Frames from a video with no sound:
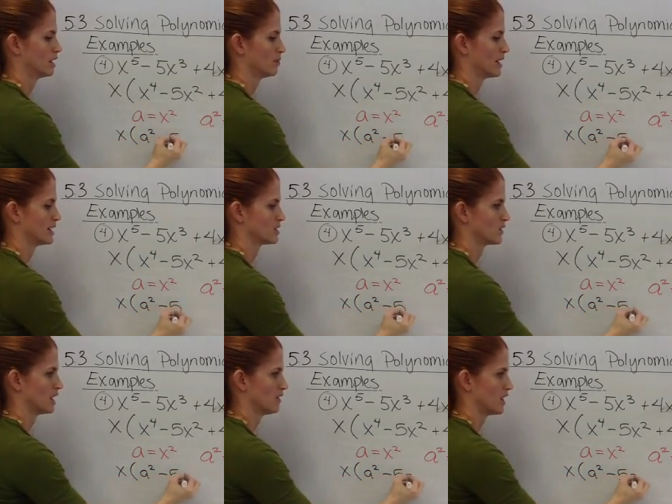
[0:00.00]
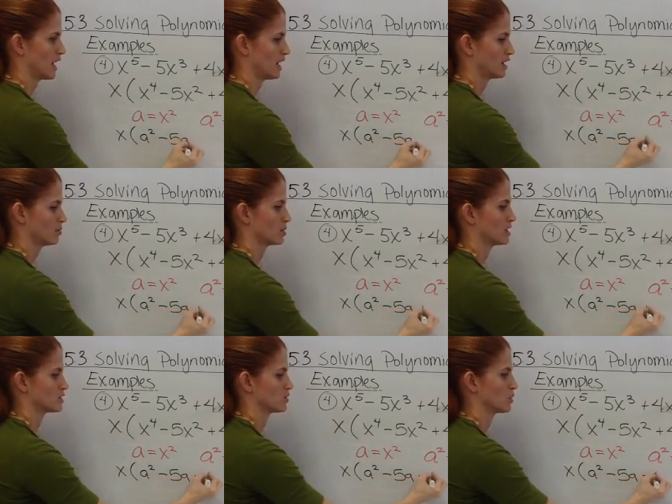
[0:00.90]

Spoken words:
Minus 5a plus